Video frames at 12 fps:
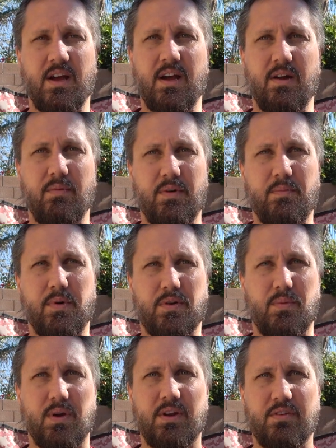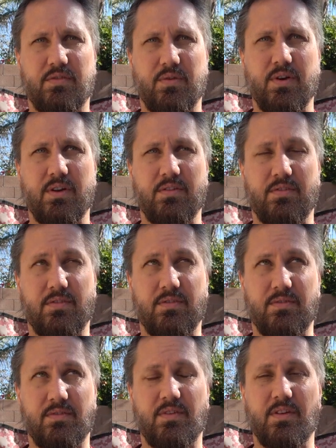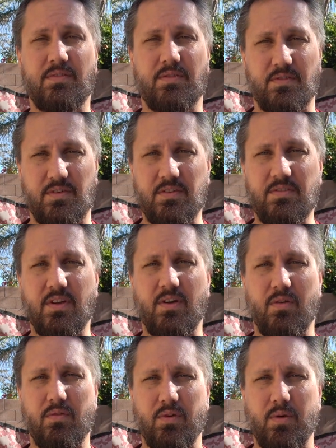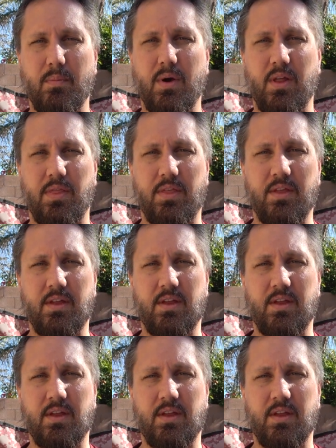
We've booked one as short as just over a month